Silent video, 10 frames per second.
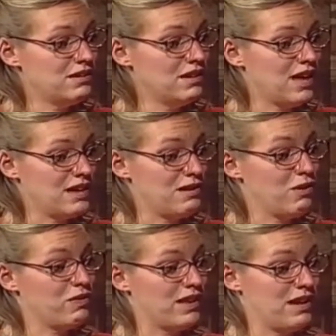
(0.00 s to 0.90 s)
I know
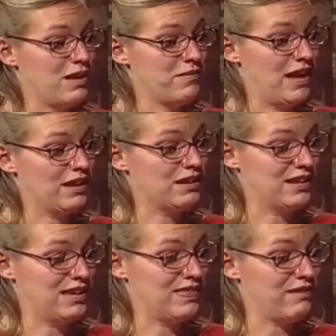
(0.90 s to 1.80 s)
that I'm not going to
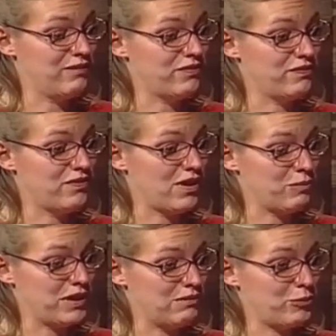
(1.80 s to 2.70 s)
get that from
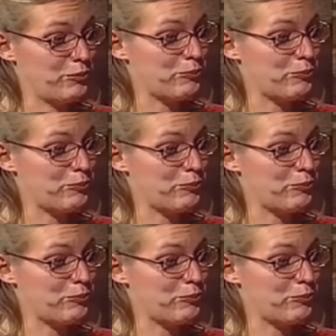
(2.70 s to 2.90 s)
you,